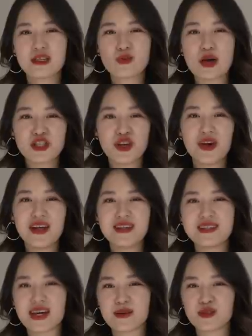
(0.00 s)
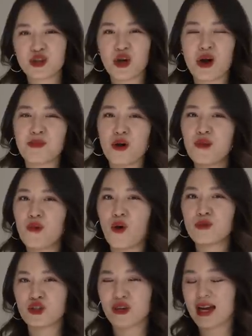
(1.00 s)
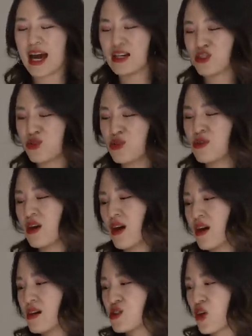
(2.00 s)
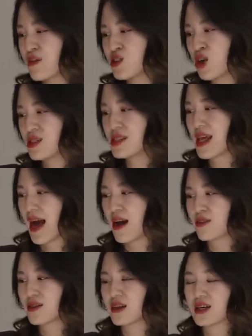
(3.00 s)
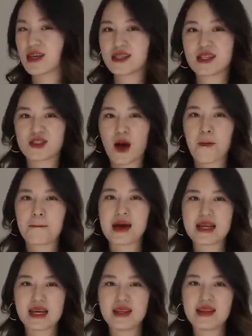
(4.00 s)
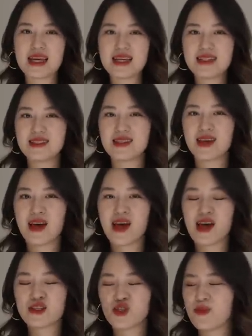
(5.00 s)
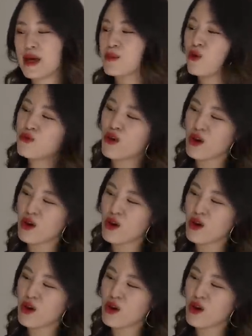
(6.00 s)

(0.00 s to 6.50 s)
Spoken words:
The sweatshirt and the denim shirt are both ultra casual, so I've chosen out the Suzanne Betty knit to be a more